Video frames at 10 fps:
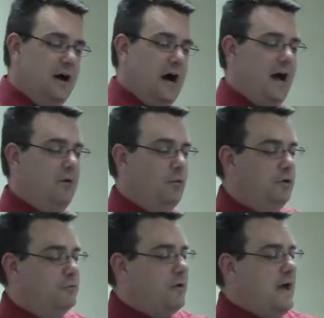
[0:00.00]
I
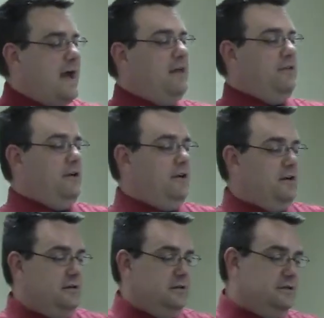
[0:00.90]
would
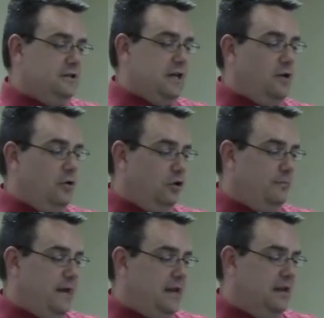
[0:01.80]
rather, said an
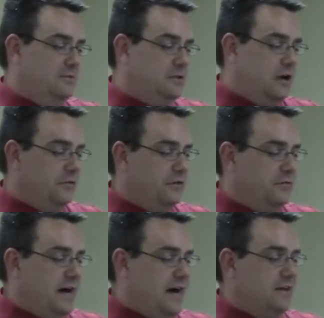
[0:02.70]
old man himself
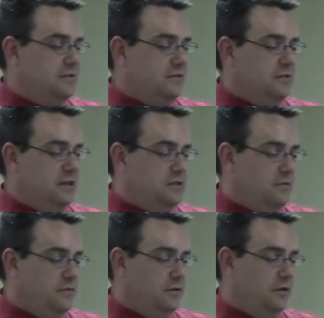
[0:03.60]
of the highest
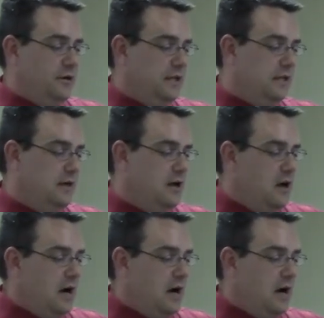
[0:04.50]
distinction for learning,